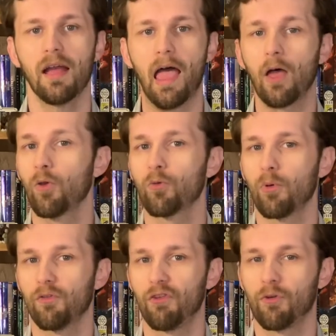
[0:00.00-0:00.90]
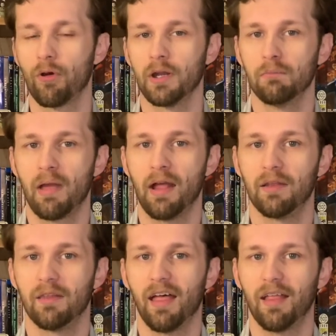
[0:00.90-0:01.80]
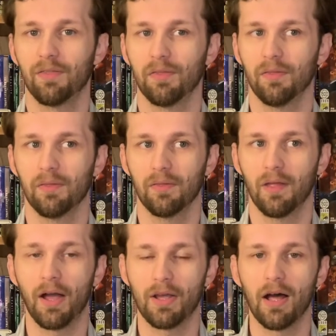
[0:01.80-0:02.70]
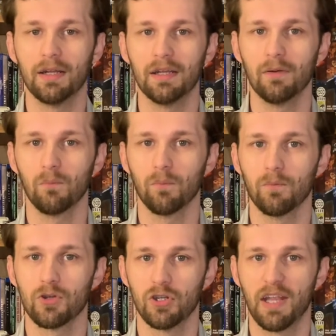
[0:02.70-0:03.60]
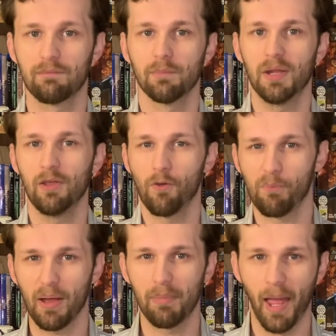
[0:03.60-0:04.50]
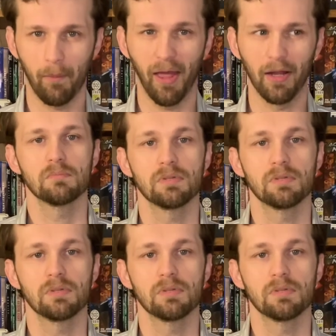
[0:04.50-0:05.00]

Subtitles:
Ellsworth is going to demand that a gun should never be used by Batman.